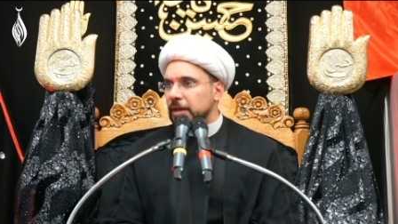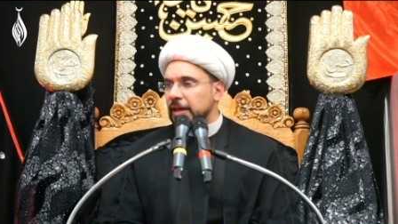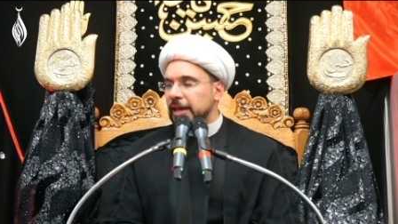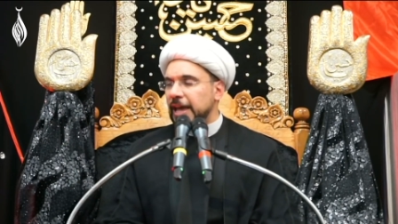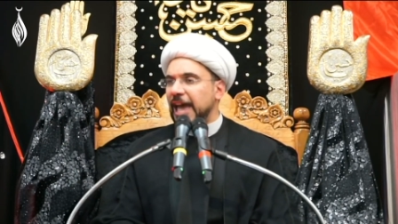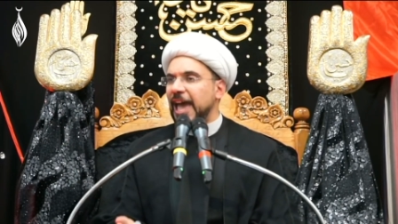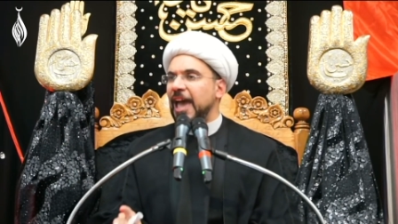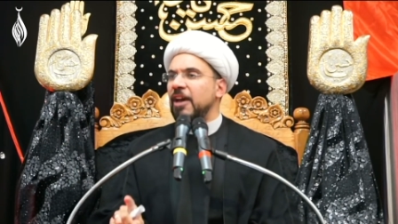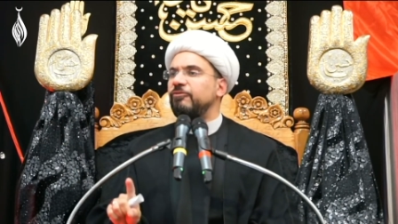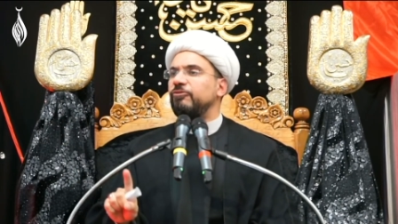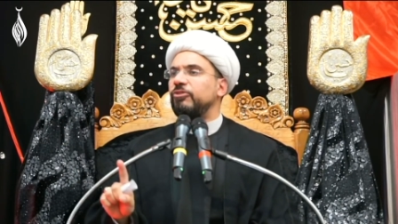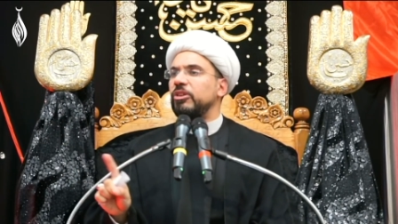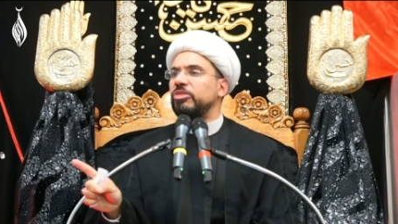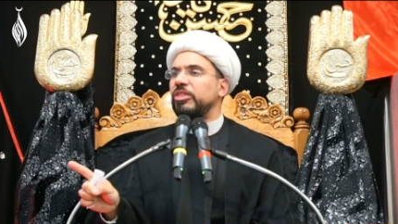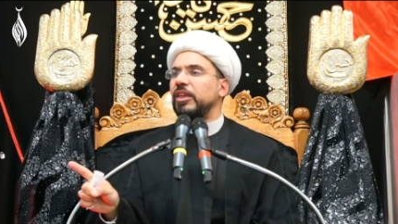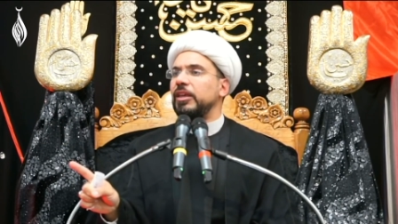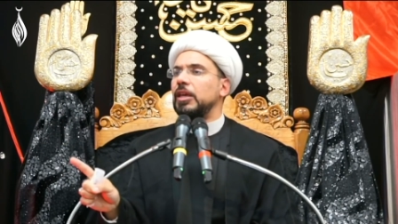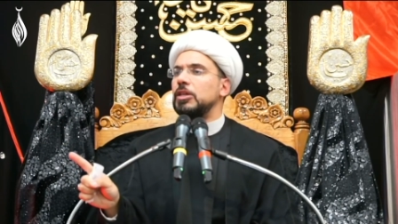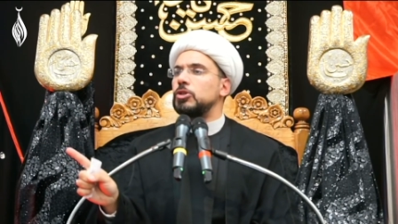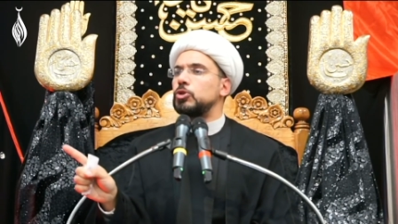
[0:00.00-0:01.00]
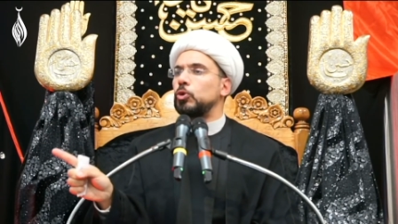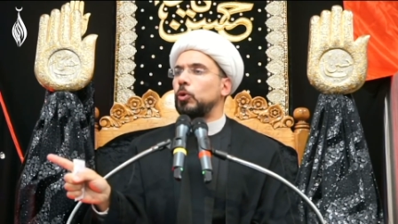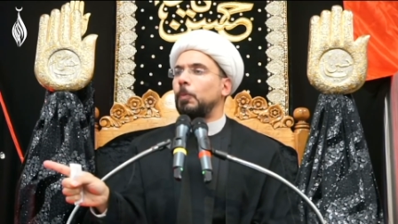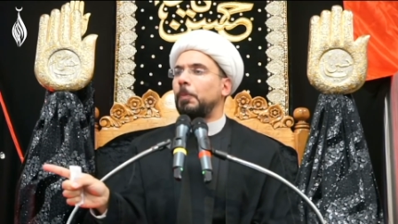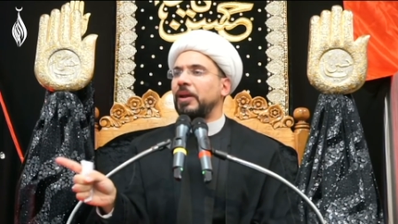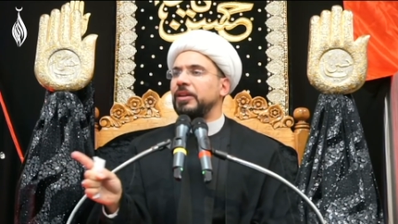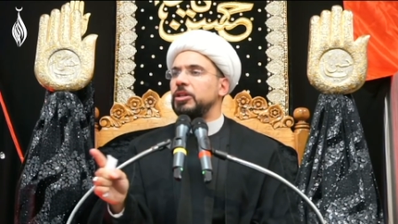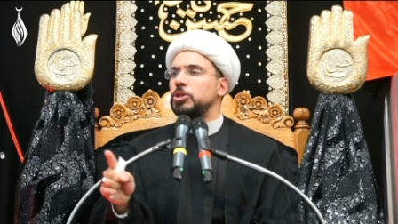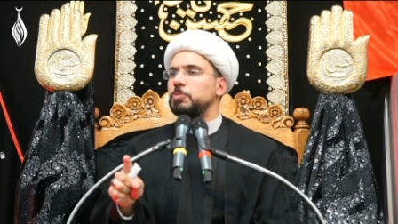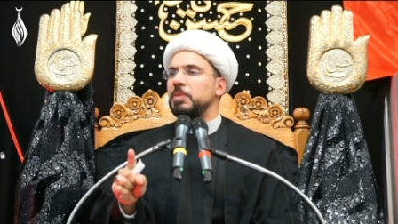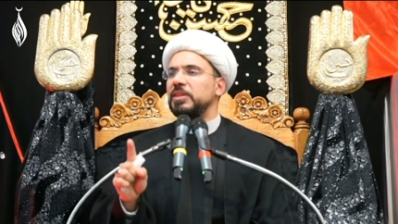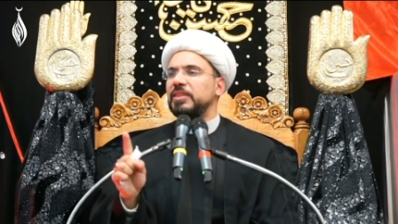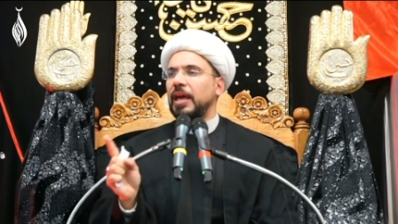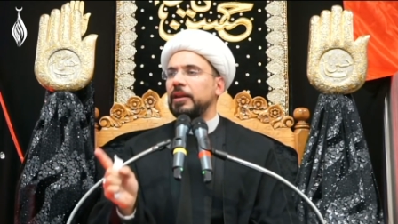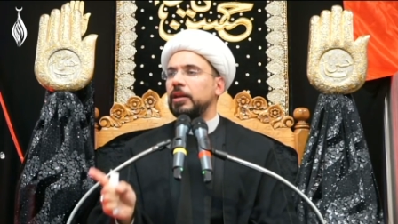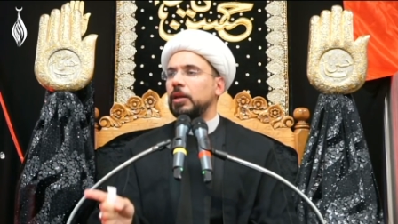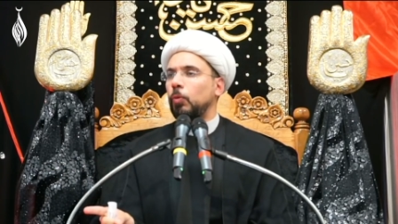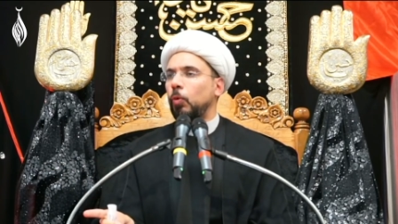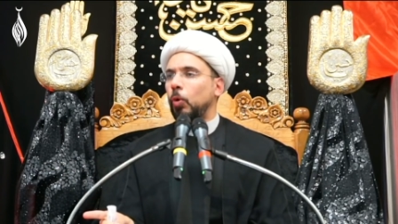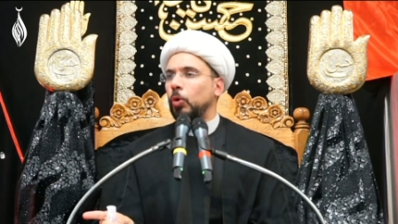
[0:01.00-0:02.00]
Everything is through punishment
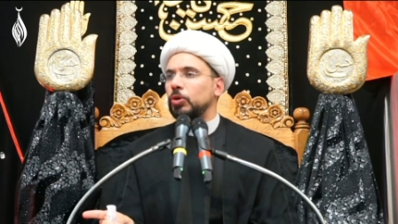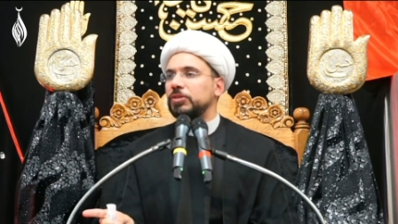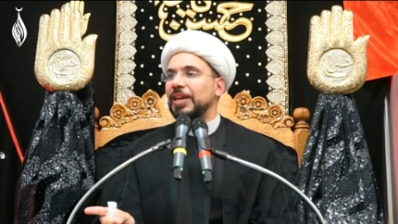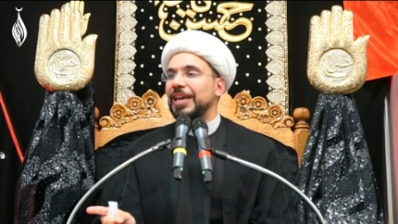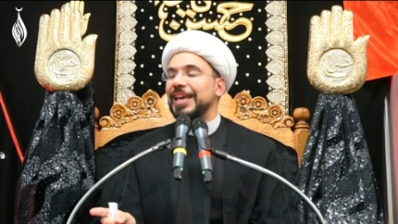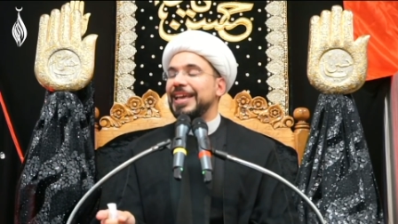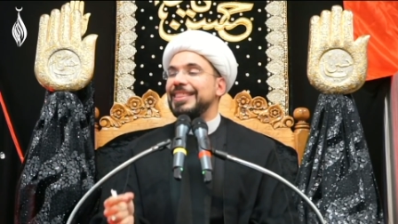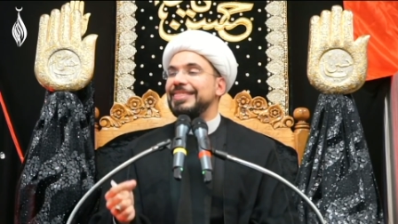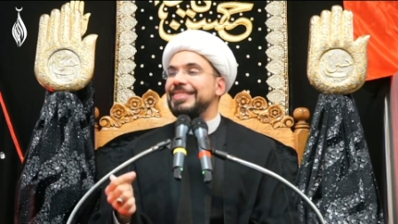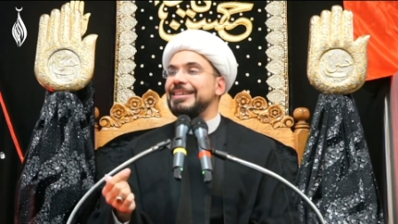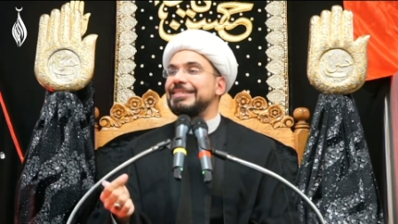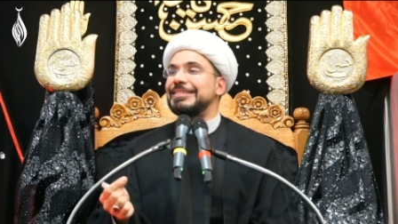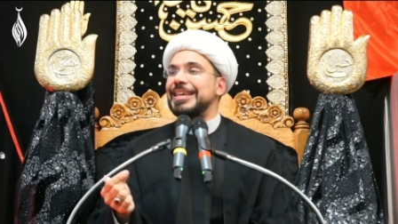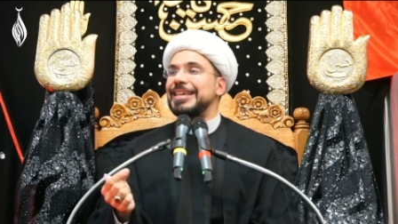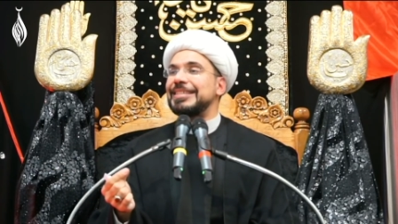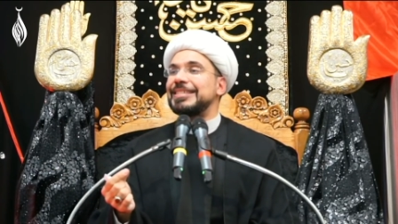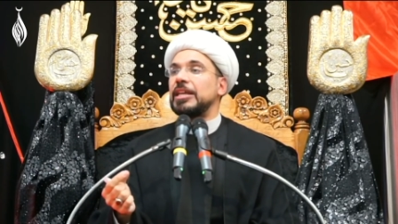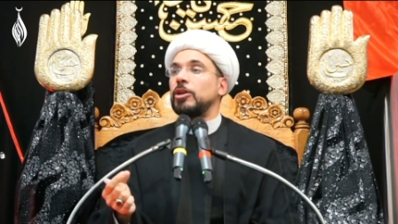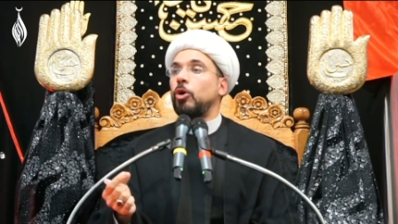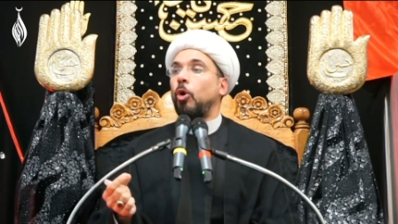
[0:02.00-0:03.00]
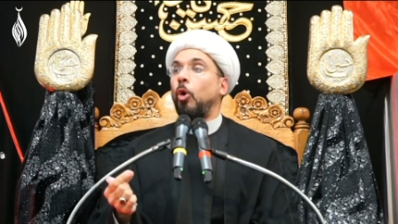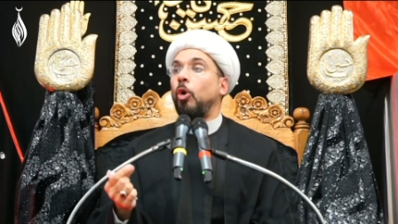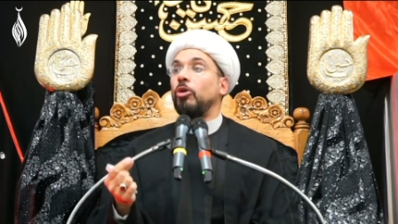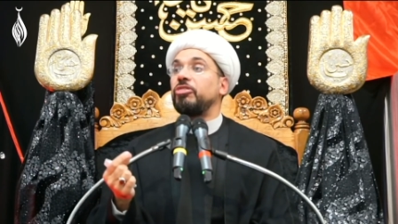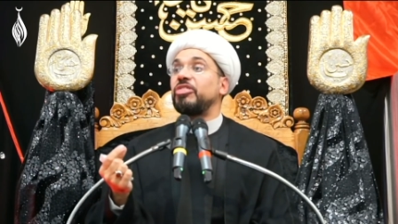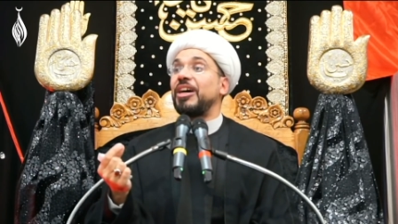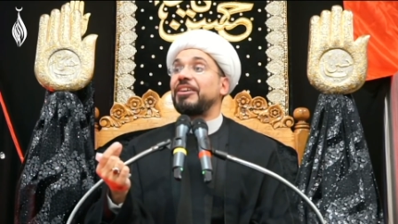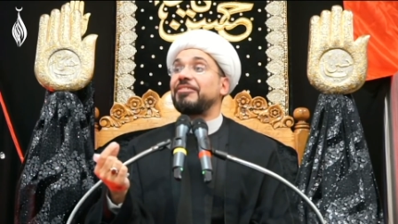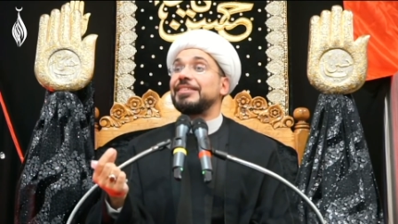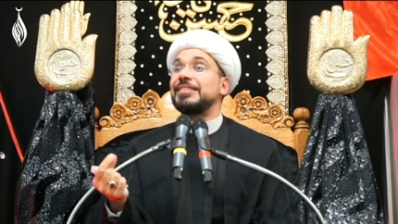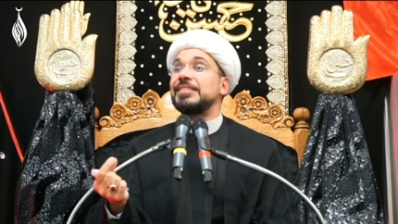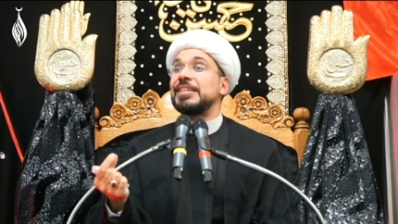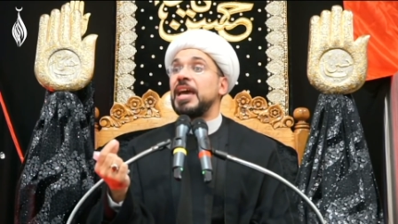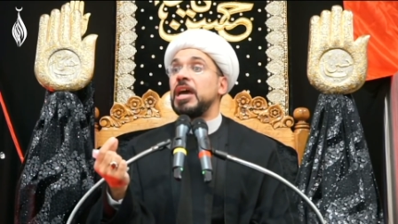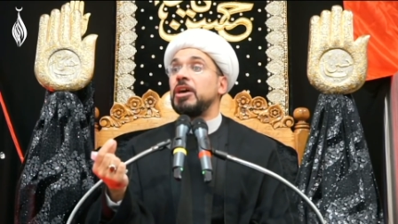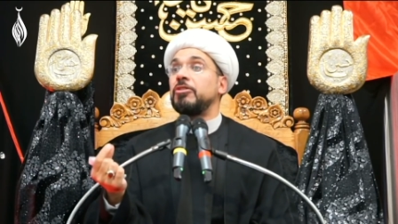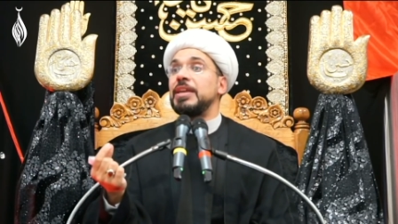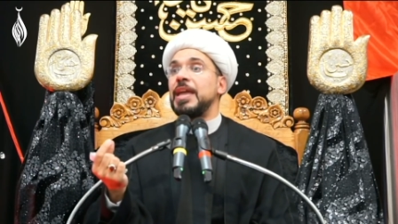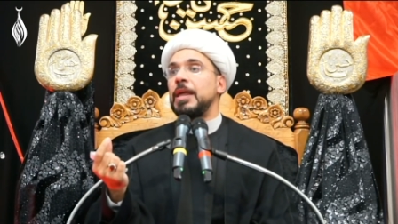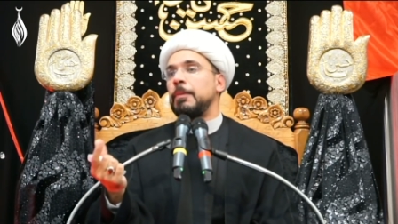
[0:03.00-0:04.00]
and reward. This is an
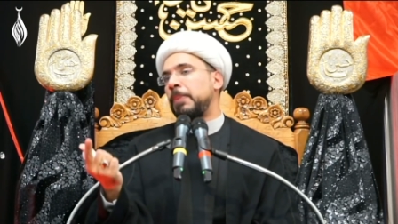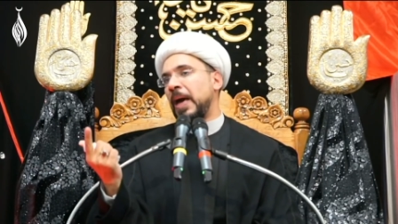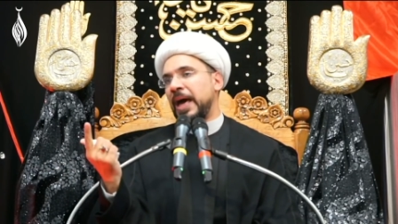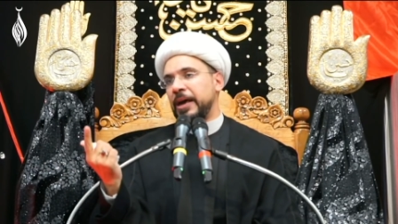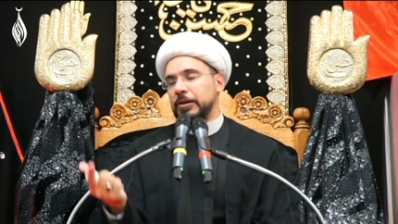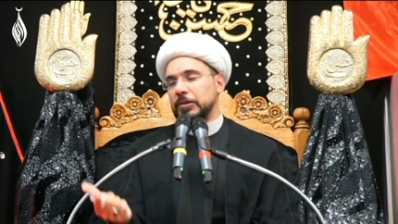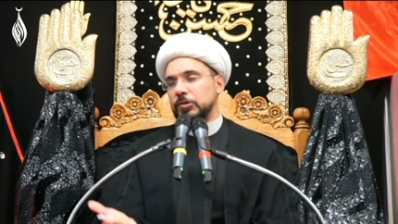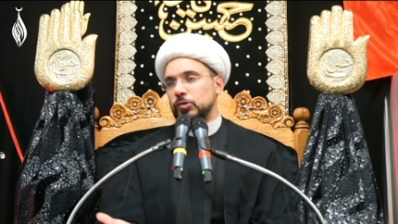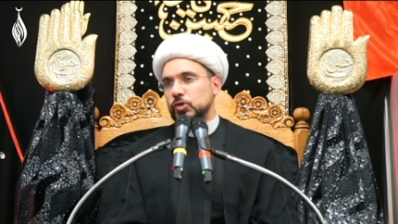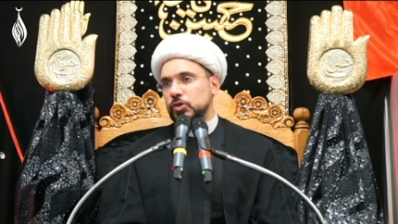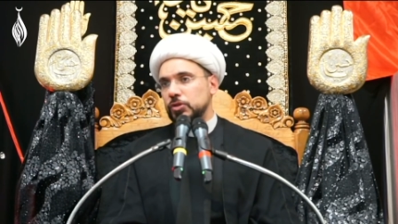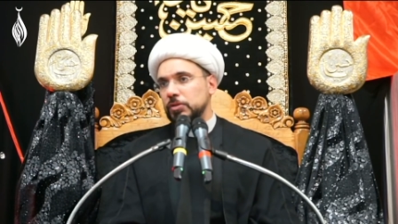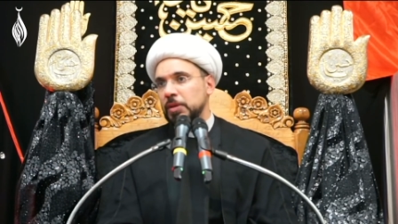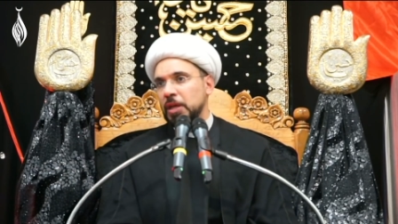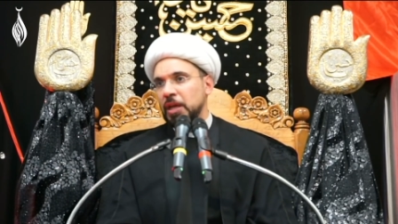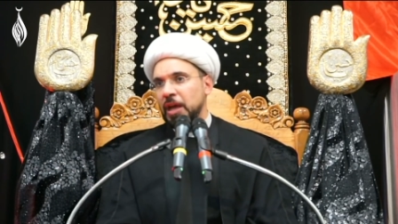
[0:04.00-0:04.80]
authoritarian parent.